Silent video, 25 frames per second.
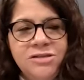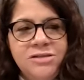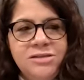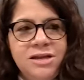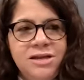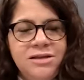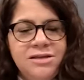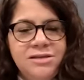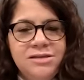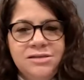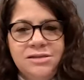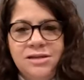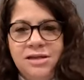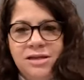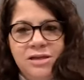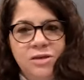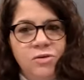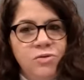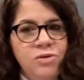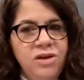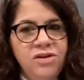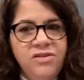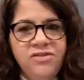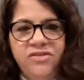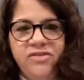That's like you
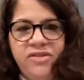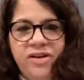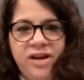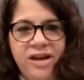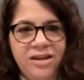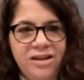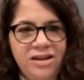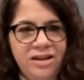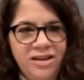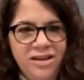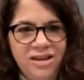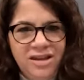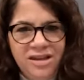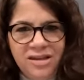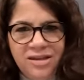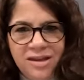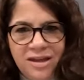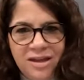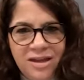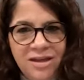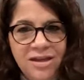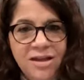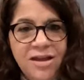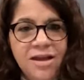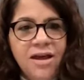can find like in
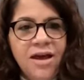the,